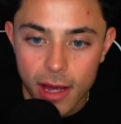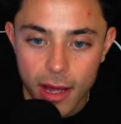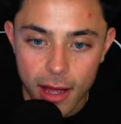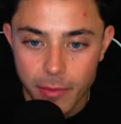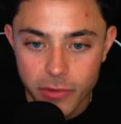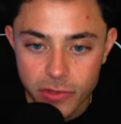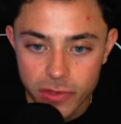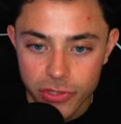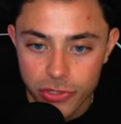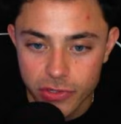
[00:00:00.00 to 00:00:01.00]
Um, so
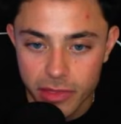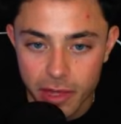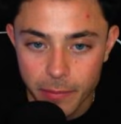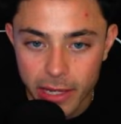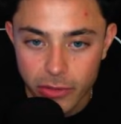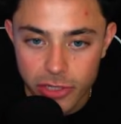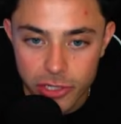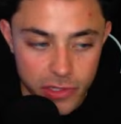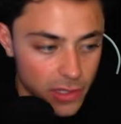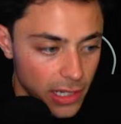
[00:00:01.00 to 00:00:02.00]
this is just a thumbnail. You can
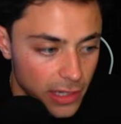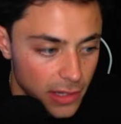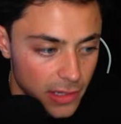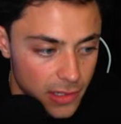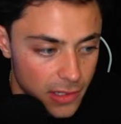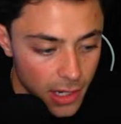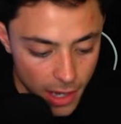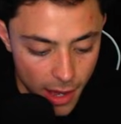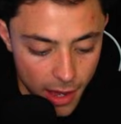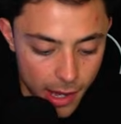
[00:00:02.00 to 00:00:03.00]
just delete this.
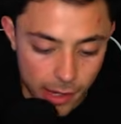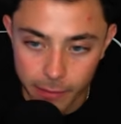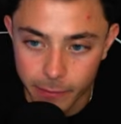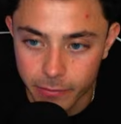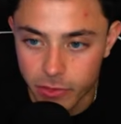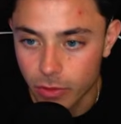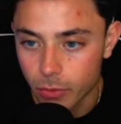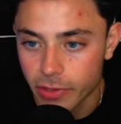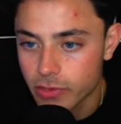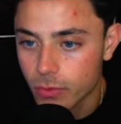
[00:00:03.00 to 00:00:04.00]
Um, so no
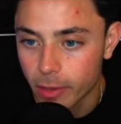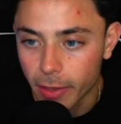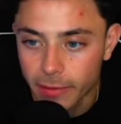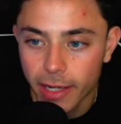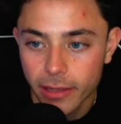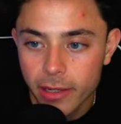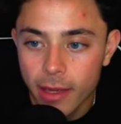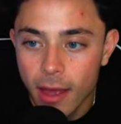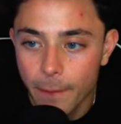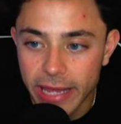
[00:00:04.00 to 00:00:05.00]
worries to worry about that.
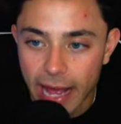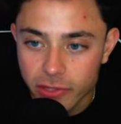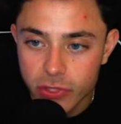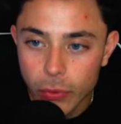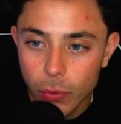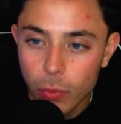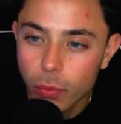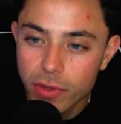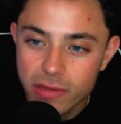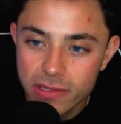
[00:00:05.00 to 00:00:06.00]
But yeah,
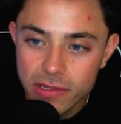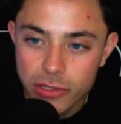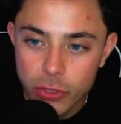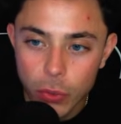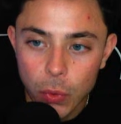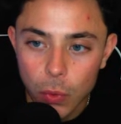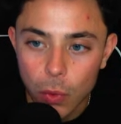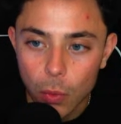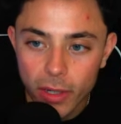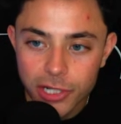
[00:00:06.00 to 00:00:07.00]
so this is the
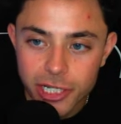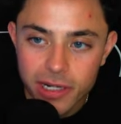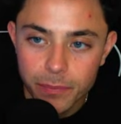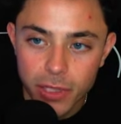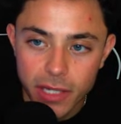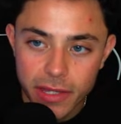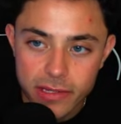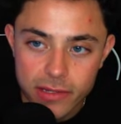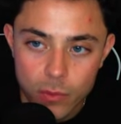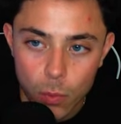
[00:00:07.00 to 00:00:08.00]
tool. We're actually going to put
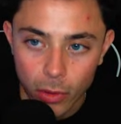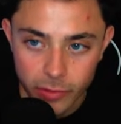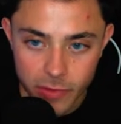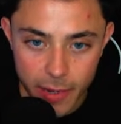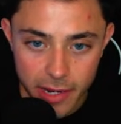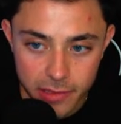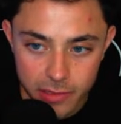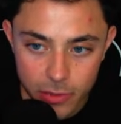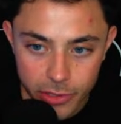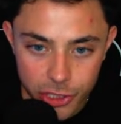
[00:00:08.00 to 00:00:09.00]
this in workspace
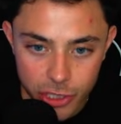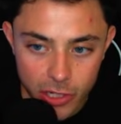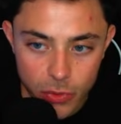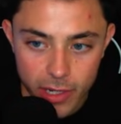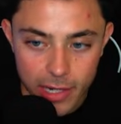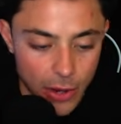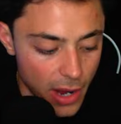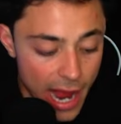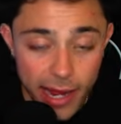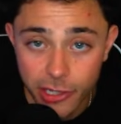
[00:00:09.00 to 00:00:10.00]
because I want to show you it. Now,
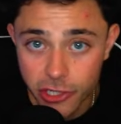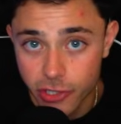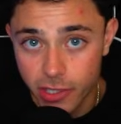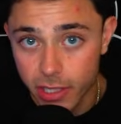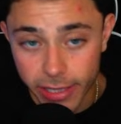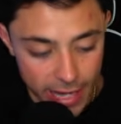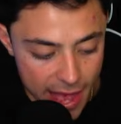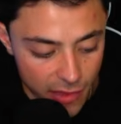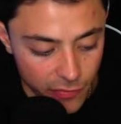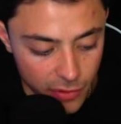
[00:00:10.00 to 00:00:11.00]
I actually just click
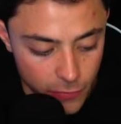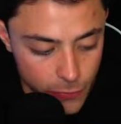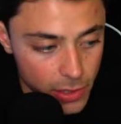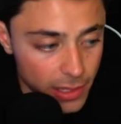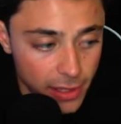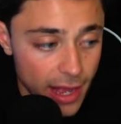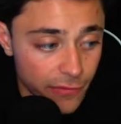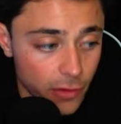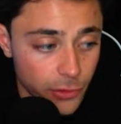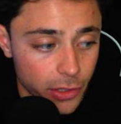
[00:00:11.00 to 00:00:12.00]
F. If you click
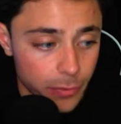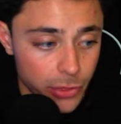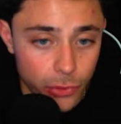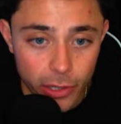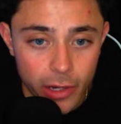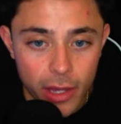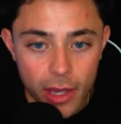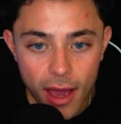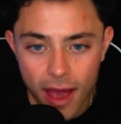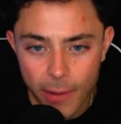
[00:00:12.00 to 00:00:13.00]
F on your computer,
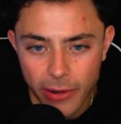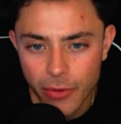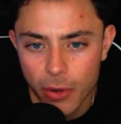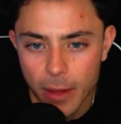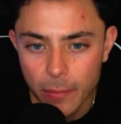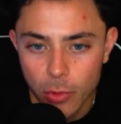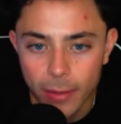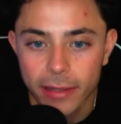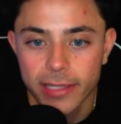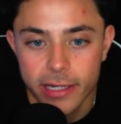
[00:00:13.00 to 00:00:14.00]
um, I don't know about
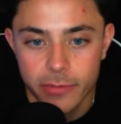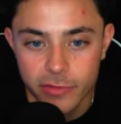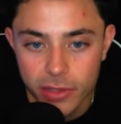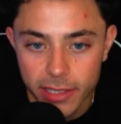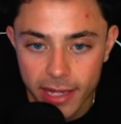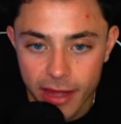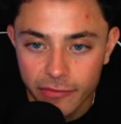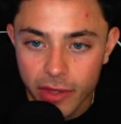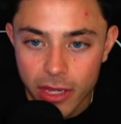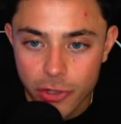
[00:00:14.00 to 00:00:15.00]
Mobile Light, but if you click
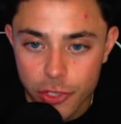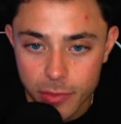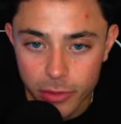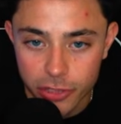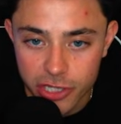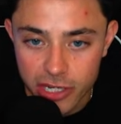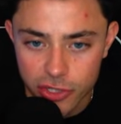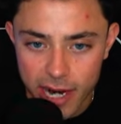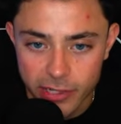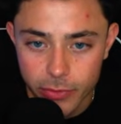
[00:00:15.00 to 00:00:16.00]
F, you should be able to just get
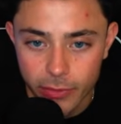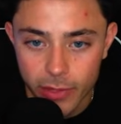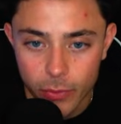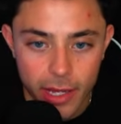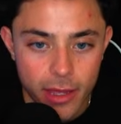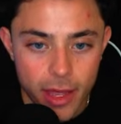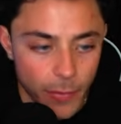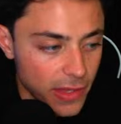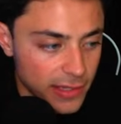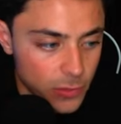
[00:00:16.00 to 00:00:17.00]
dragged to it right away.
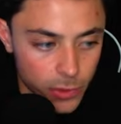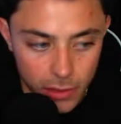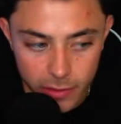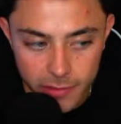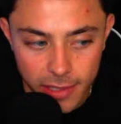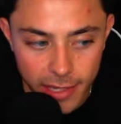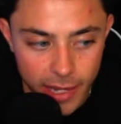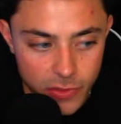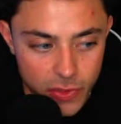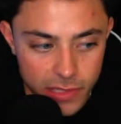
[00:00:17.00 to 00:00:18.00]
But this is what it looks like,
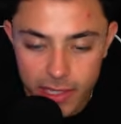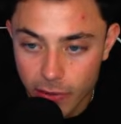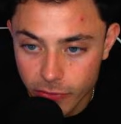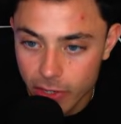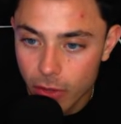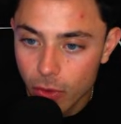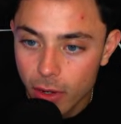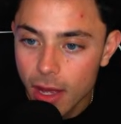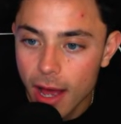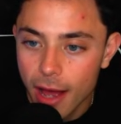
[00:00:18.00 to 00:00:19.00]
as you can tell. So
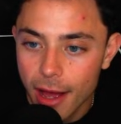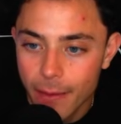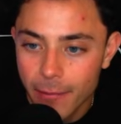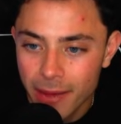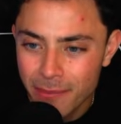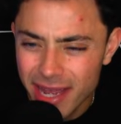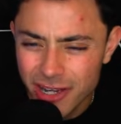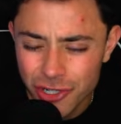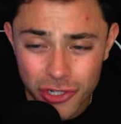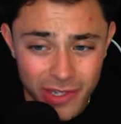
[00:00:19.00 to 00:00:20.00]
um, I made
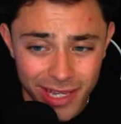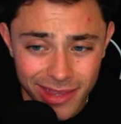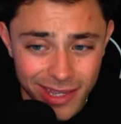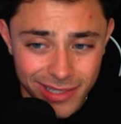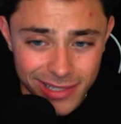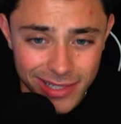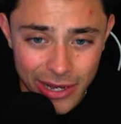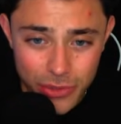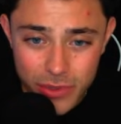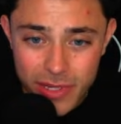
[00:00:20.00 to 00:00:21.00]
it just like this.
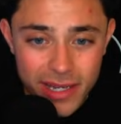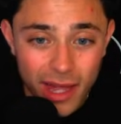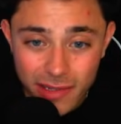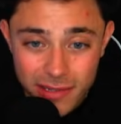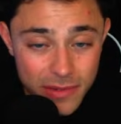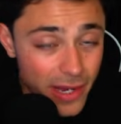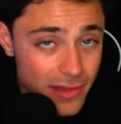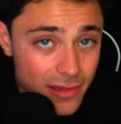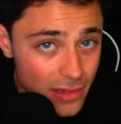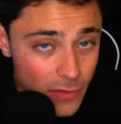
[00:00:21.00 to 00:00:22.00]
Now, you can
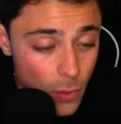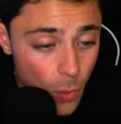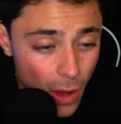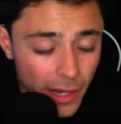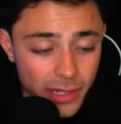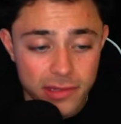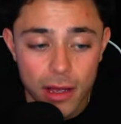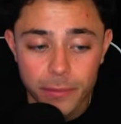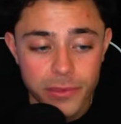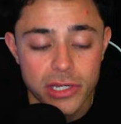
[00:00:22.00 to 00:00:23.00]
customize this if you want. It's
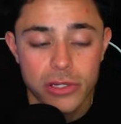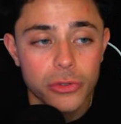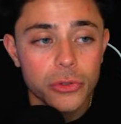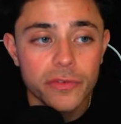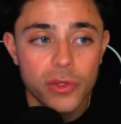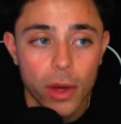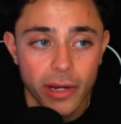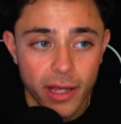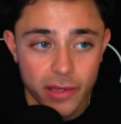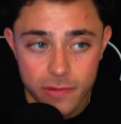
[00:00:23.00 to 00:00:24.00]
up to you. If you
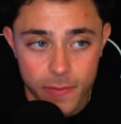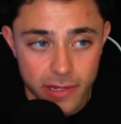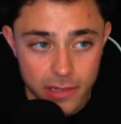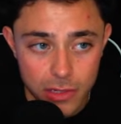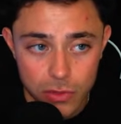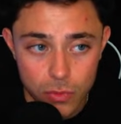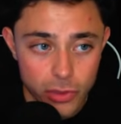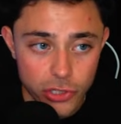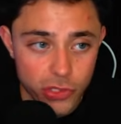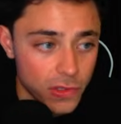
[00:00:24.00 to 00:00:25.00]
want to customize it, you
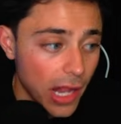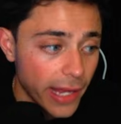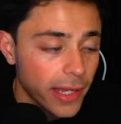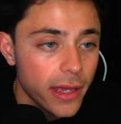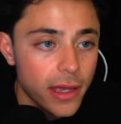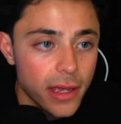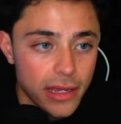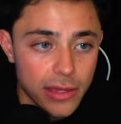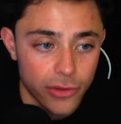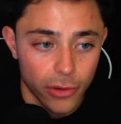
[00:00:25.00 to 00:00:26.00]
would just like
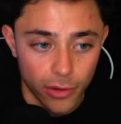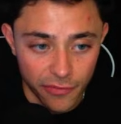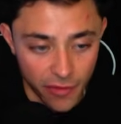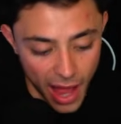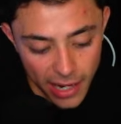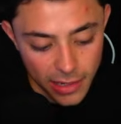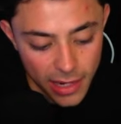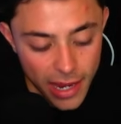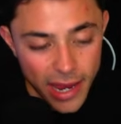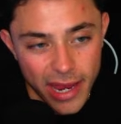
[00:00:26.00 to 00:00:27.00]
either find
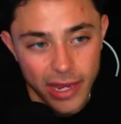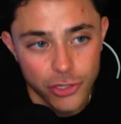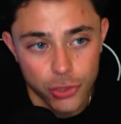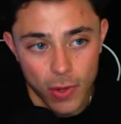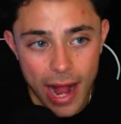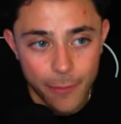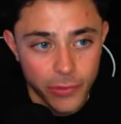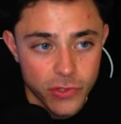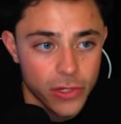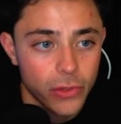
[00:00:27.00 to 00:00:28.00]
a trap.
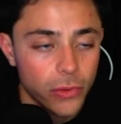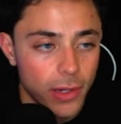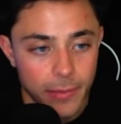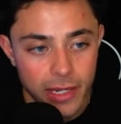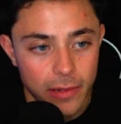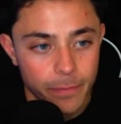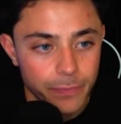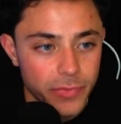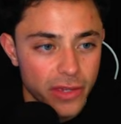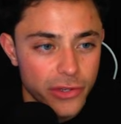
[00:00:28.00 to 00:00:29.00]
So, I mean,
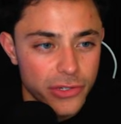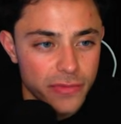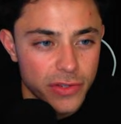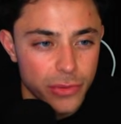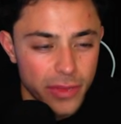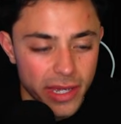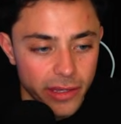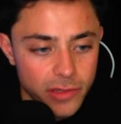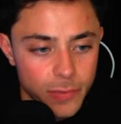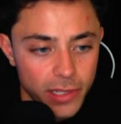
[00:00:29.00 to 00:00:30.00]
there's a few
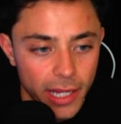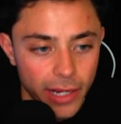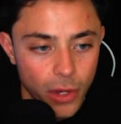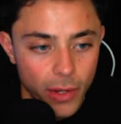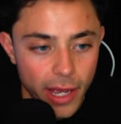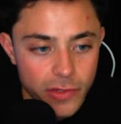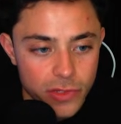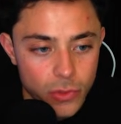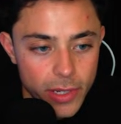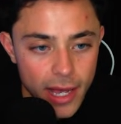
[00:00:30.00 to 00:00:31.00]
things, but like, okay,
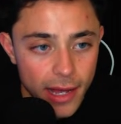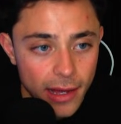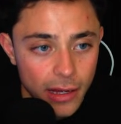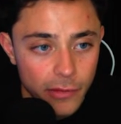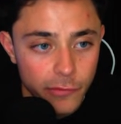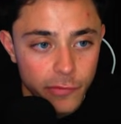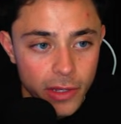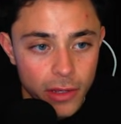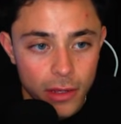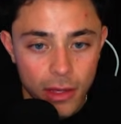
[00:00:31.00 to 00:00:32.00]
so we have
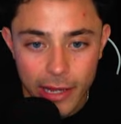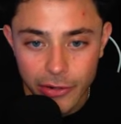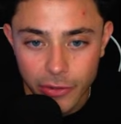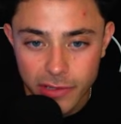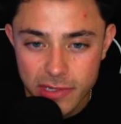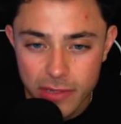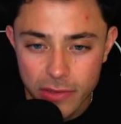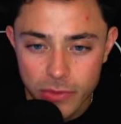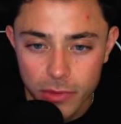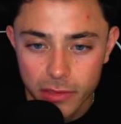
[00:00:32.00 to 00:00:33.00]
I don't know. Let's see what
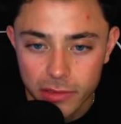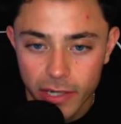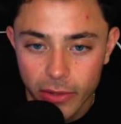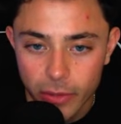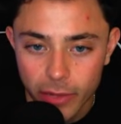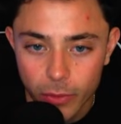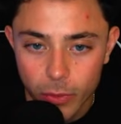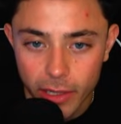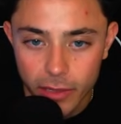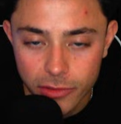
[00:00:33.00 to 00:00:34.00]
this one looks like. Okay, real
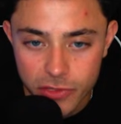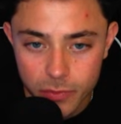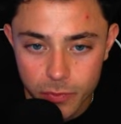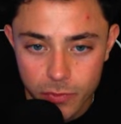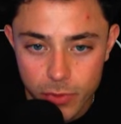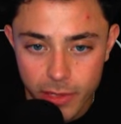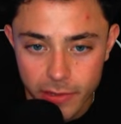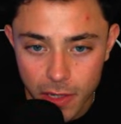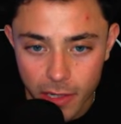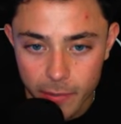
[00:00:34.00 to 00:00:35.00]
quick. Just quickly
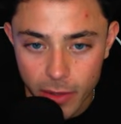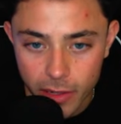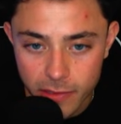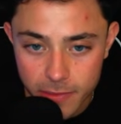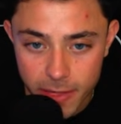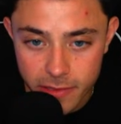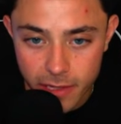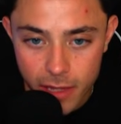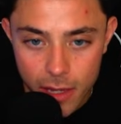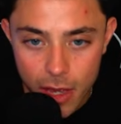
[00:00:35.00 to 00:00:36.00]
talking about
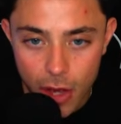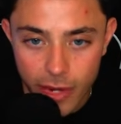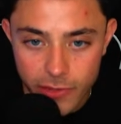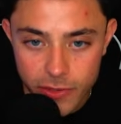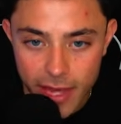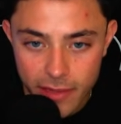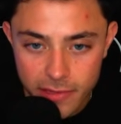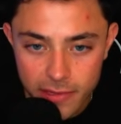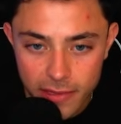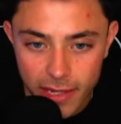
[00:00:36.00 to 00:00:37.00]
customizing. Okay, so yeah,
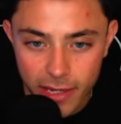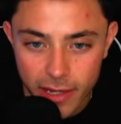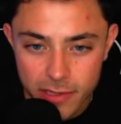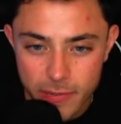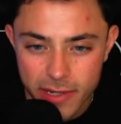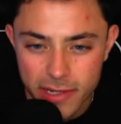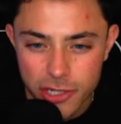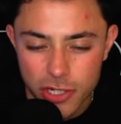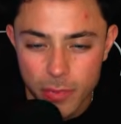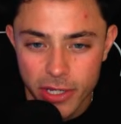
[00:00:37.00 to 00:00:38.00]
this is like a
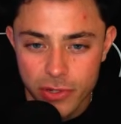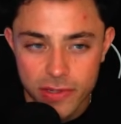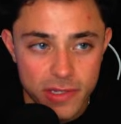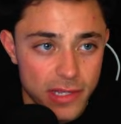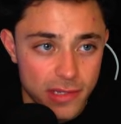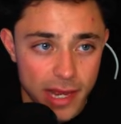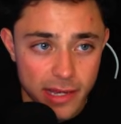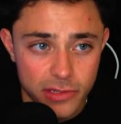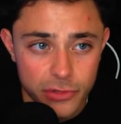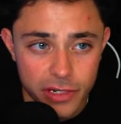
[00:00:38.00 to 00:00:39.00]
customization, but you can see the
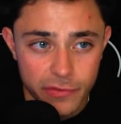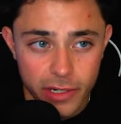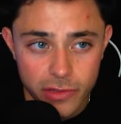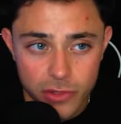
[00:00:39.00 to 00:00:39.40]
sizes are different.